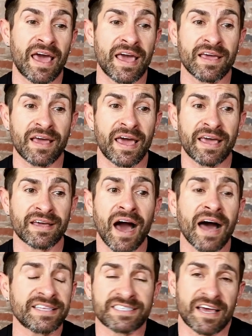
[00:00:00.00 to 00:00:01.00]
a
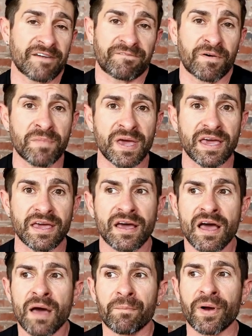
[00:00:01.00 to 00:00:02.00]
godsend for me,
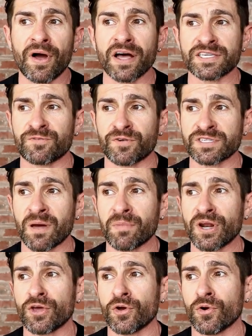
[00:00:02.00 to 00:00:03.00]
because for
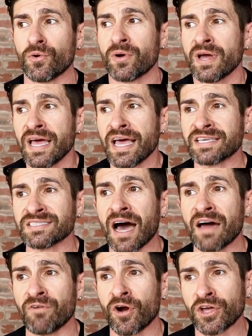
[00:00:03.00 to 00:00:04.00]
somebody who is
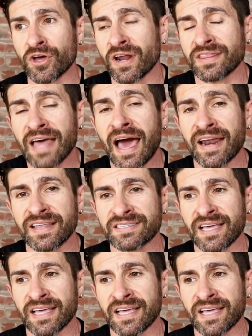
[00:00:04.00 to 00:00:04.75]
not very good at that,